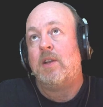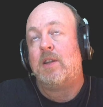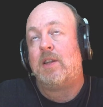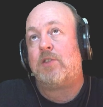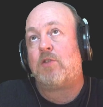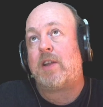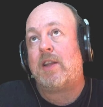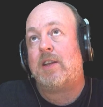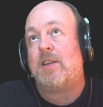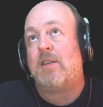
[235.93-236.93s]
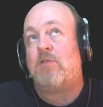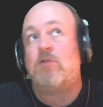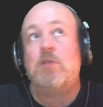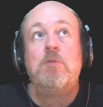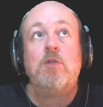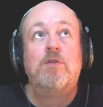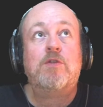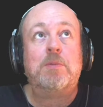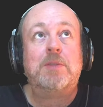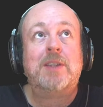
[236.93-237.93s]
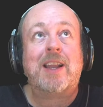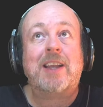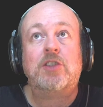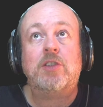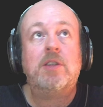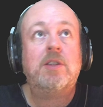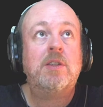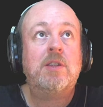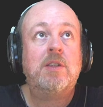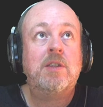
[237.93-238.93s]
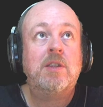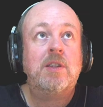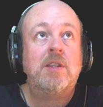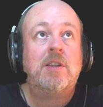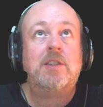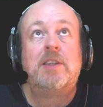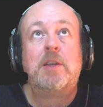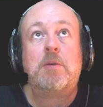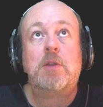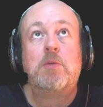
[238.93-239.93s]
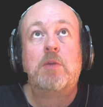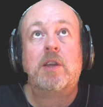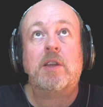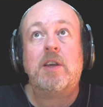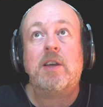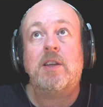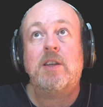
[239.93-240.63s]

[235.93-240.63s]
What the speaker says: Let's try remove from selection and see whether we can kind